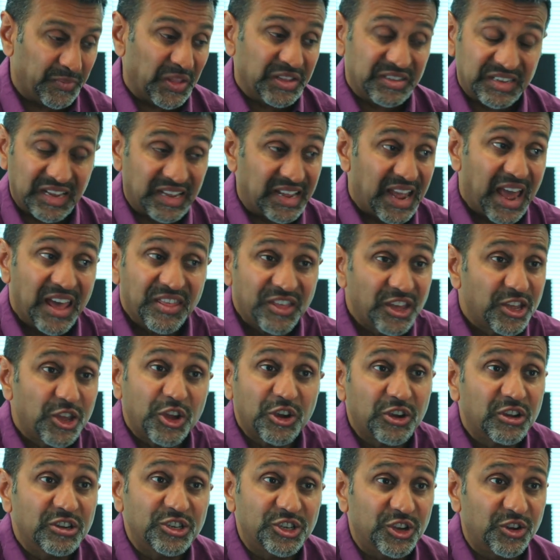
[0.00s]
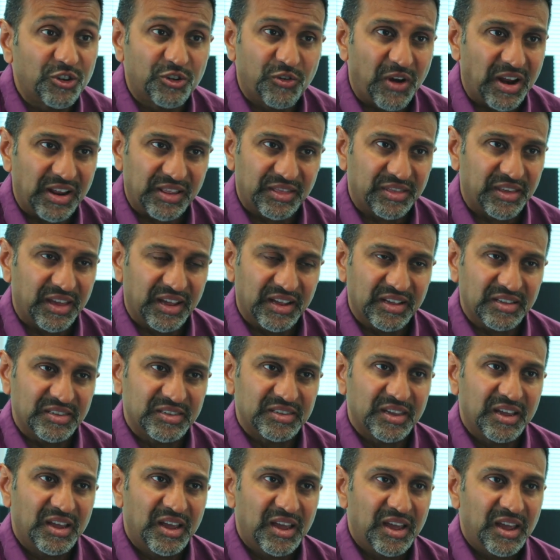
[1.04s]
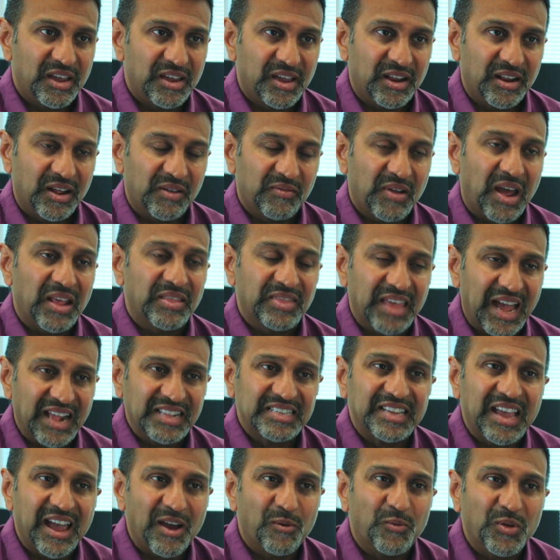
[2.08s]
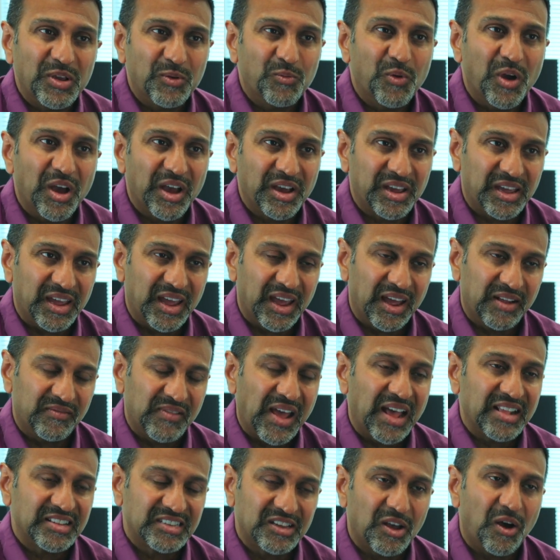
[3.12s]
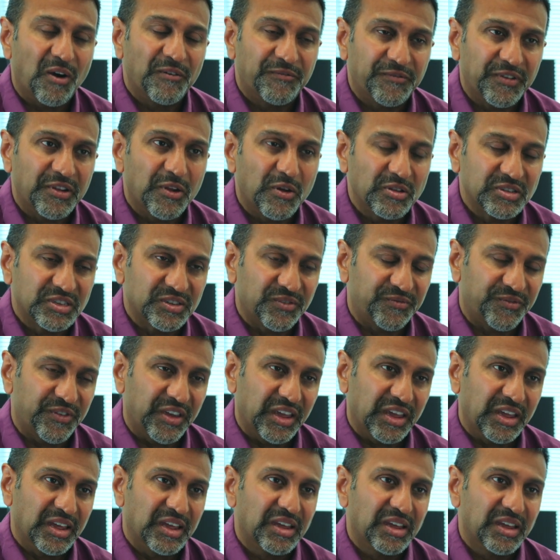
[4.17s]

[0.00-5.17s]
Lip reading: together you can do great things, and that's how we work here. That's our philosophy.